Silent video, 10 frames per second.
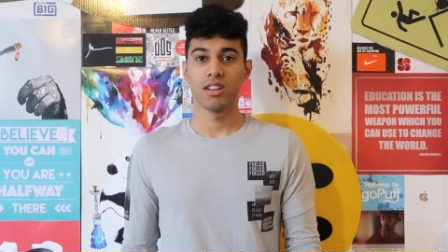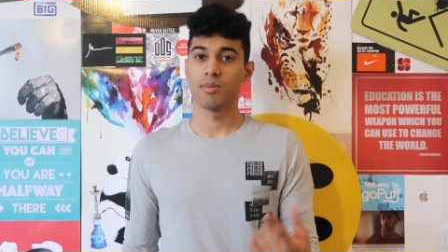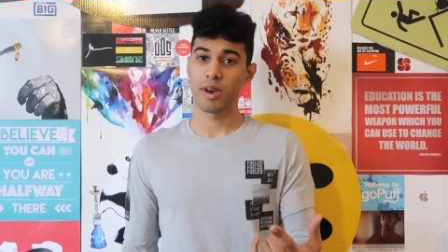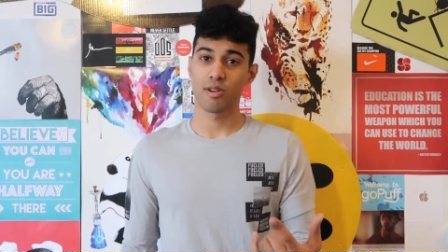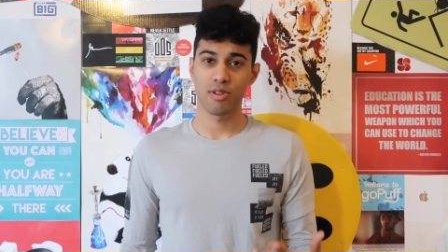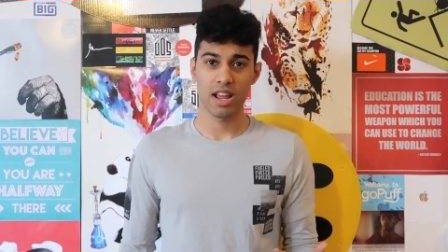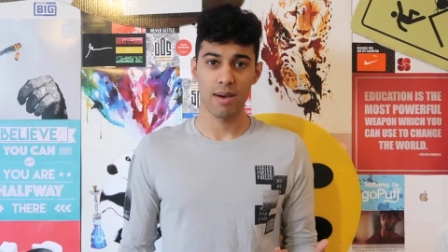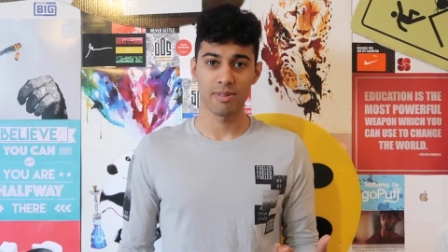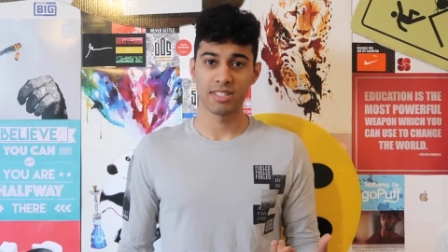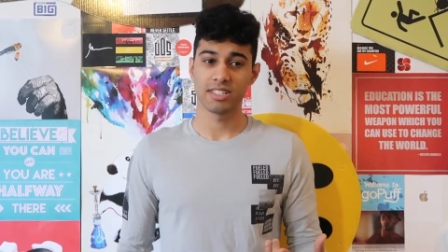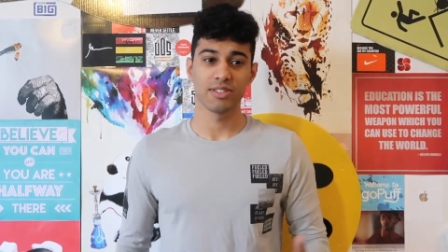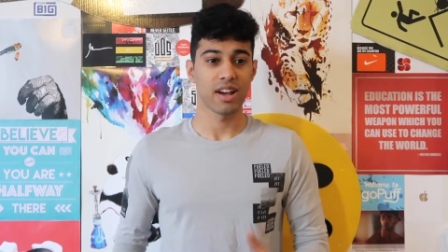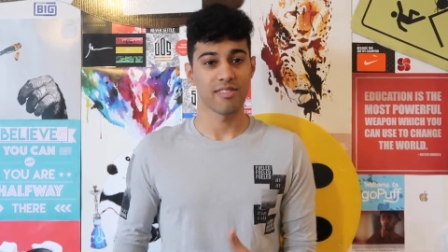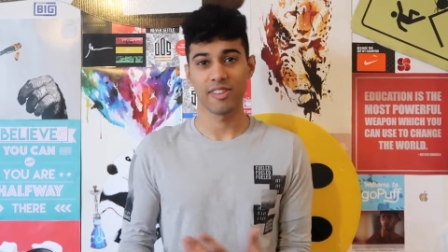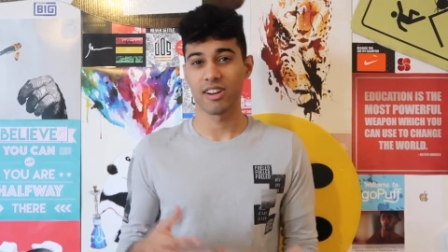No matter what happens, you
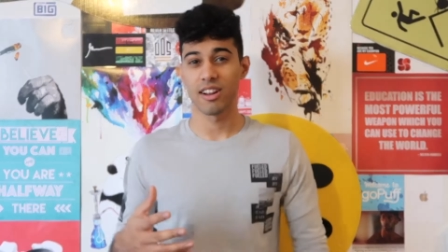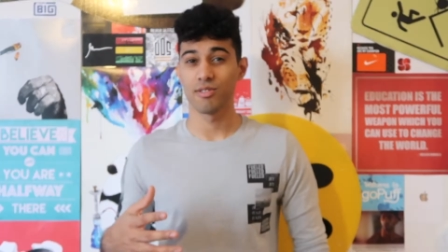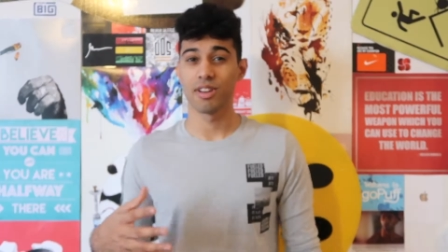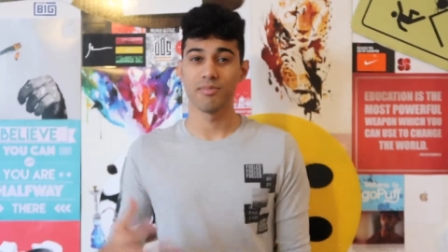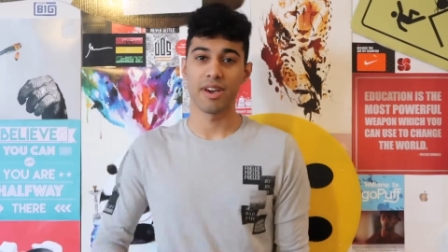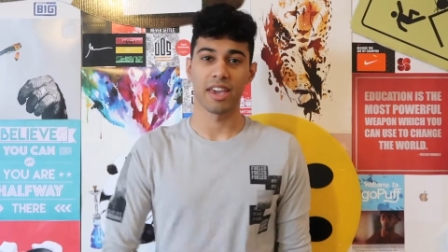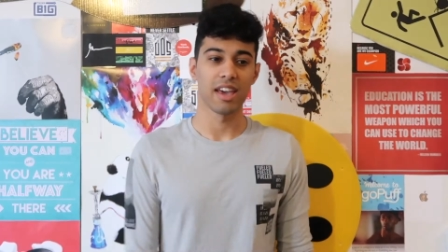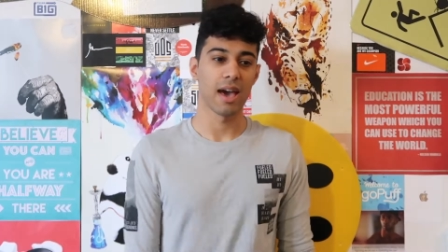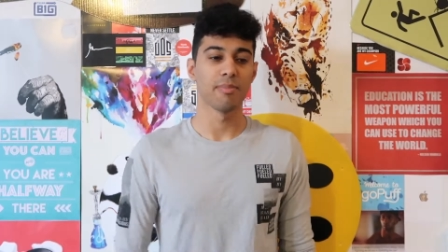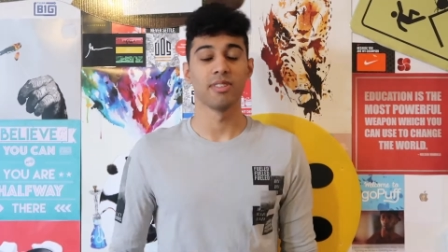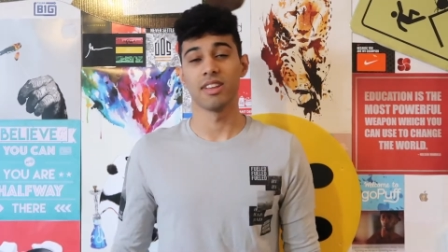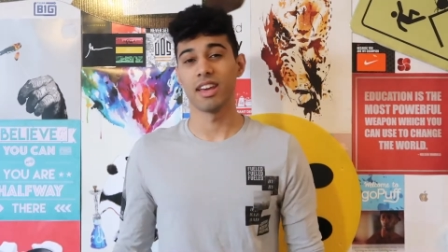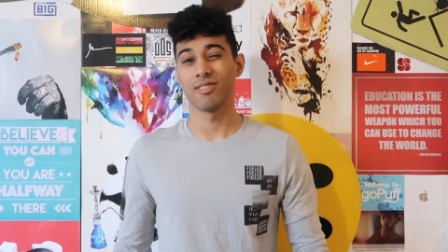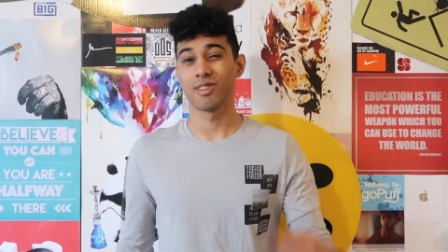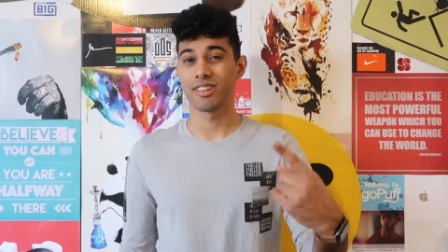gotta figure out a way to make it happen,
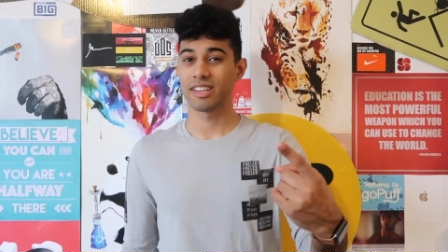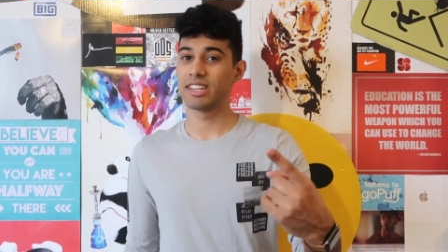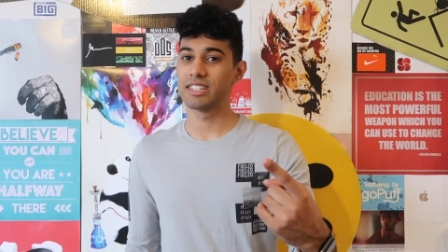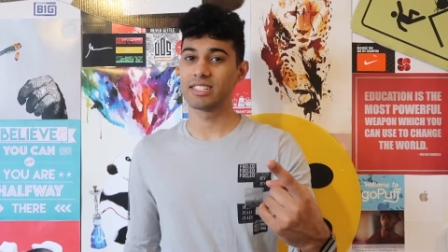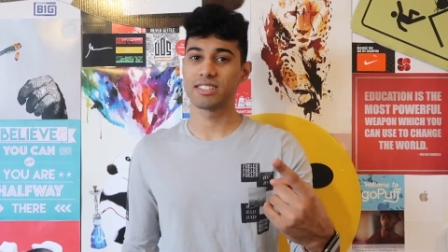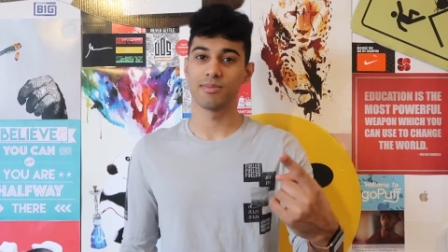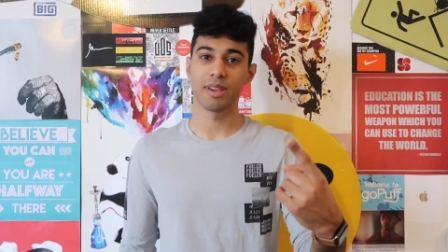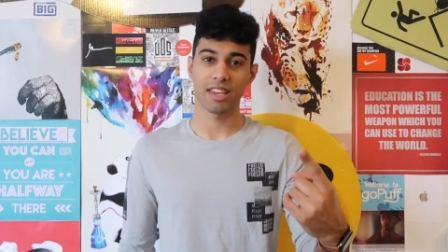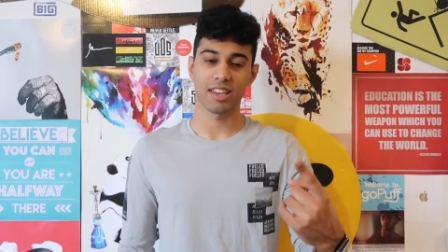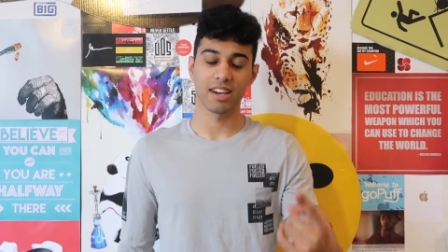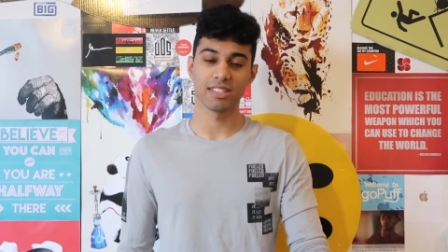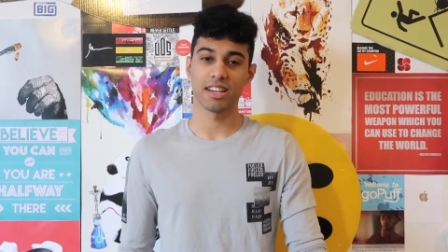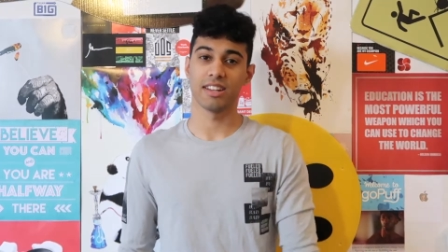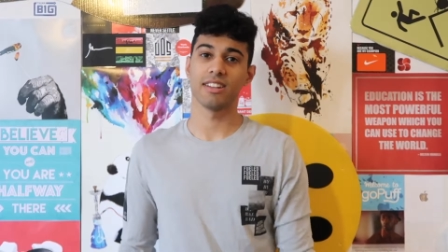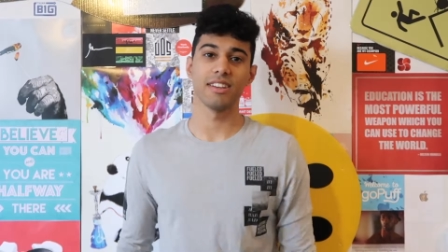and one of the keys to making
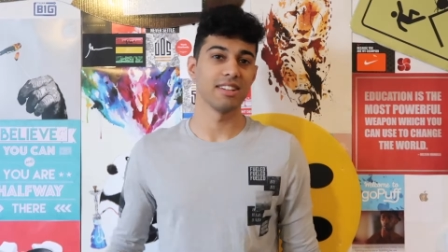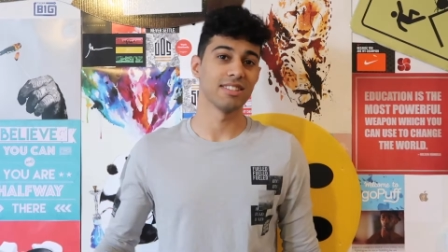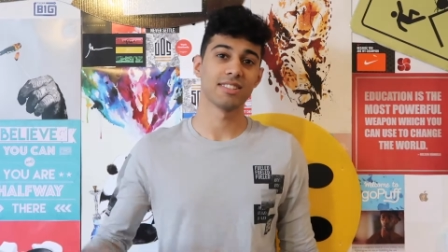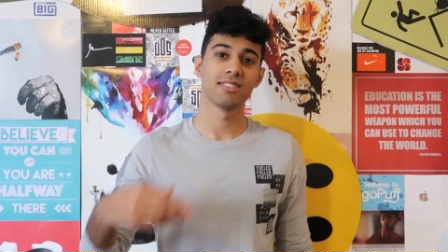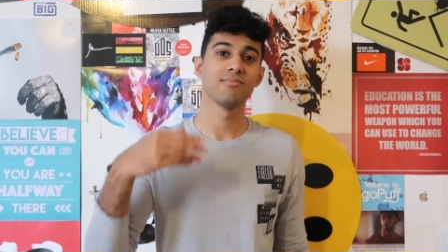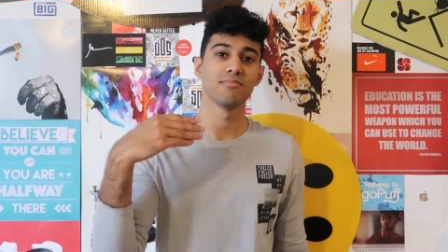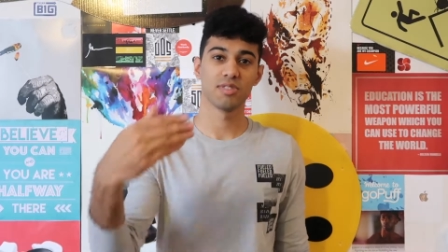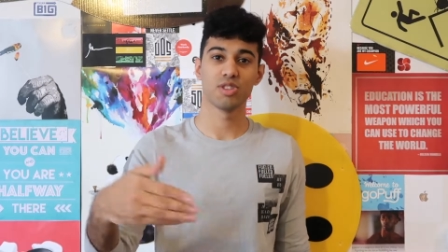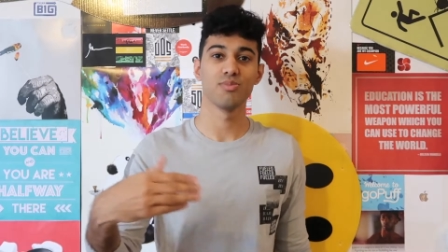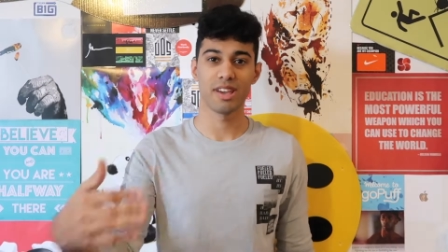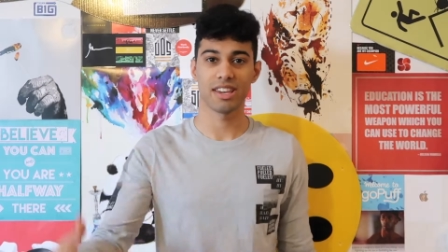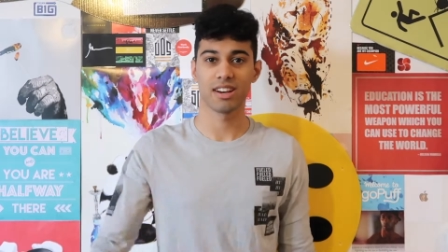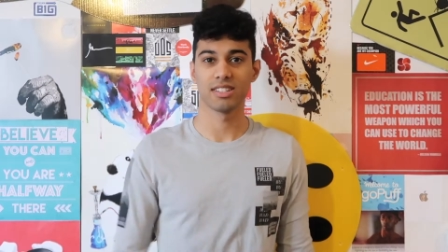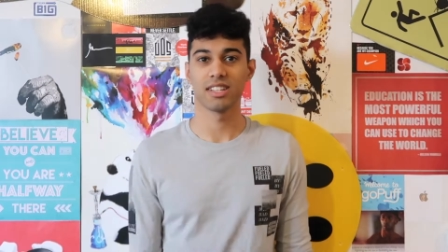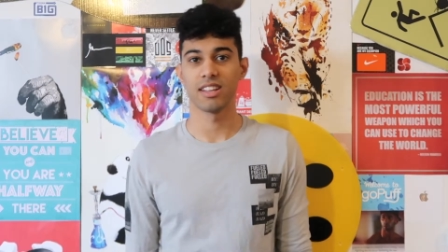content is to make
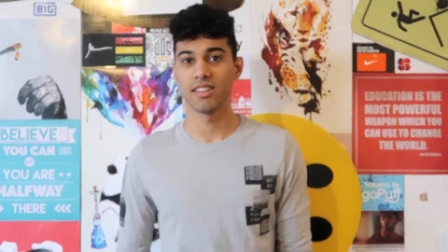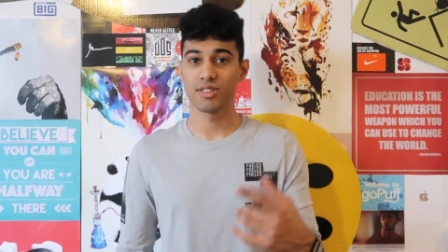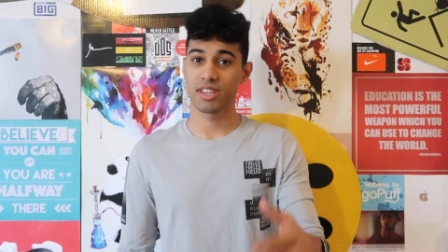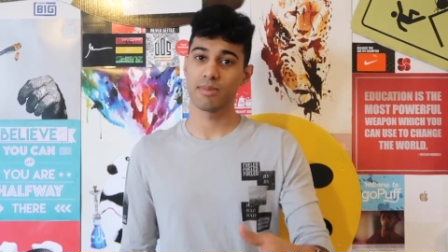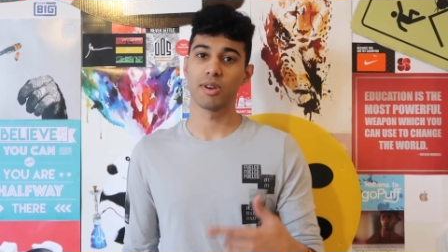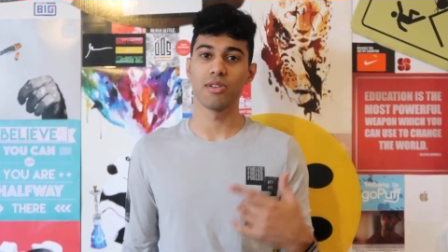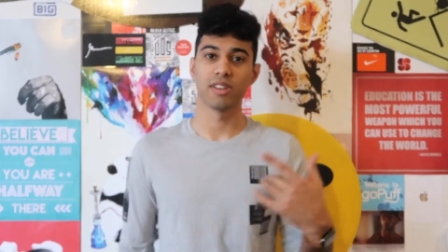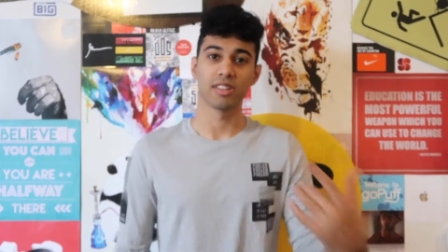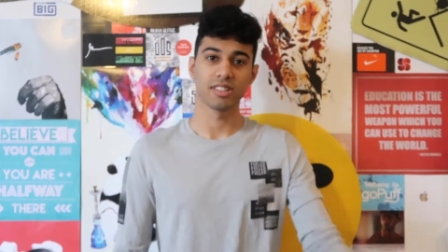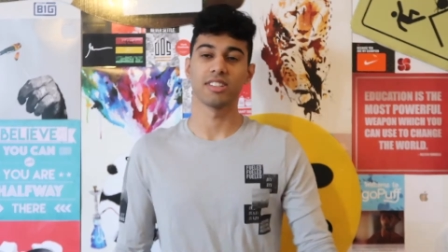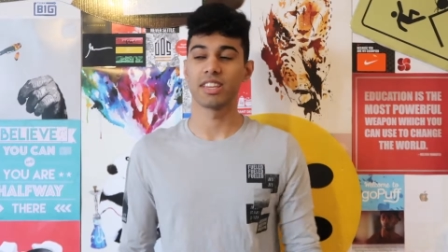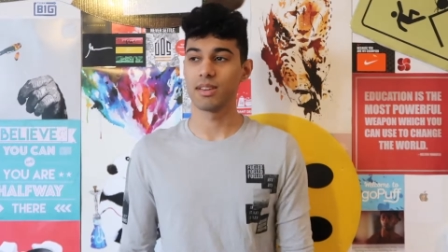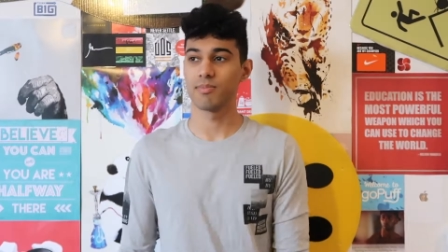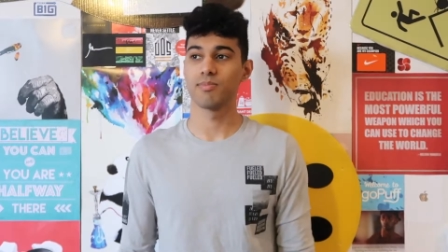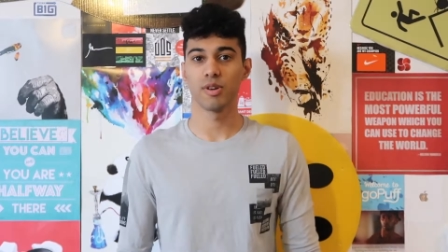content, to keep going, to
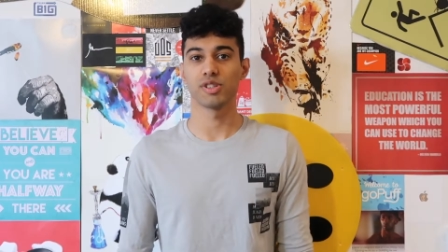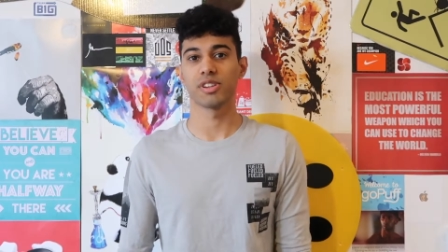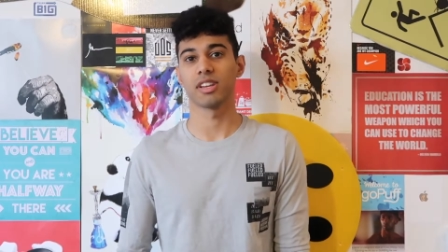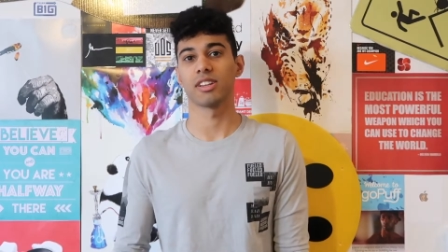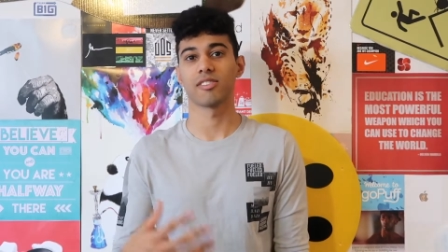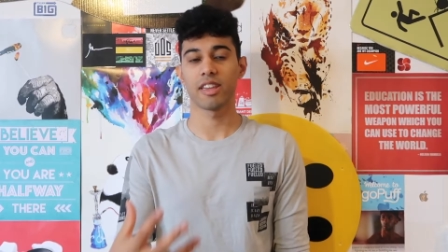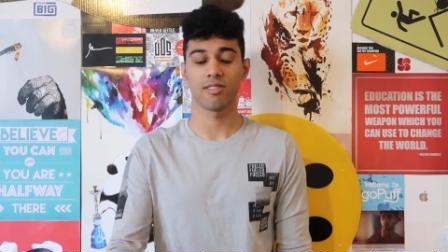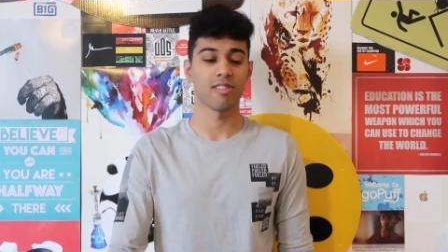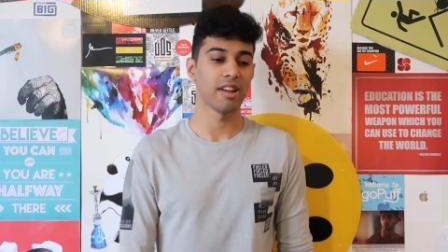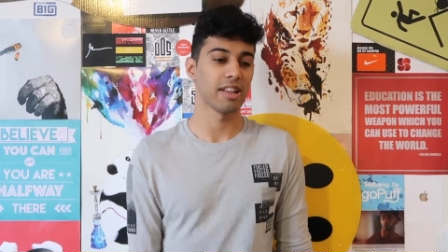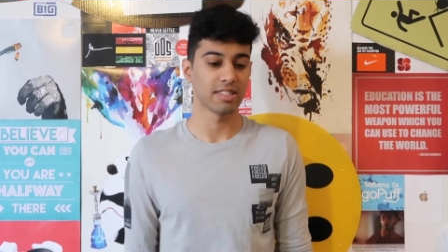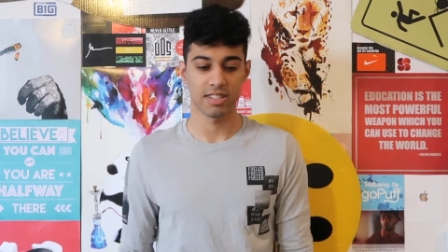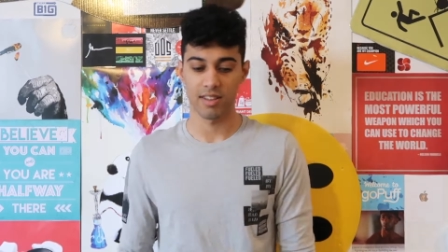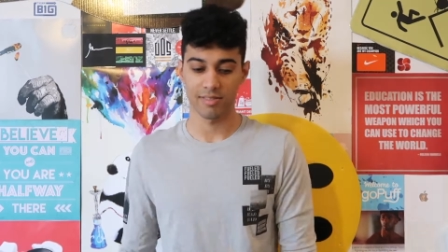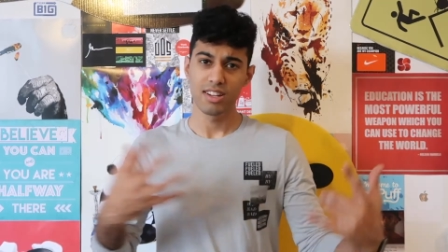keep pushing and keep creating
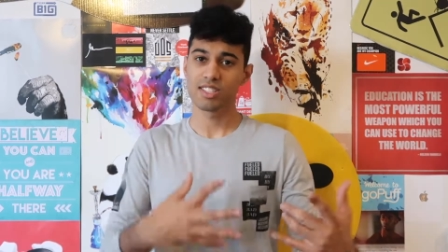stuff.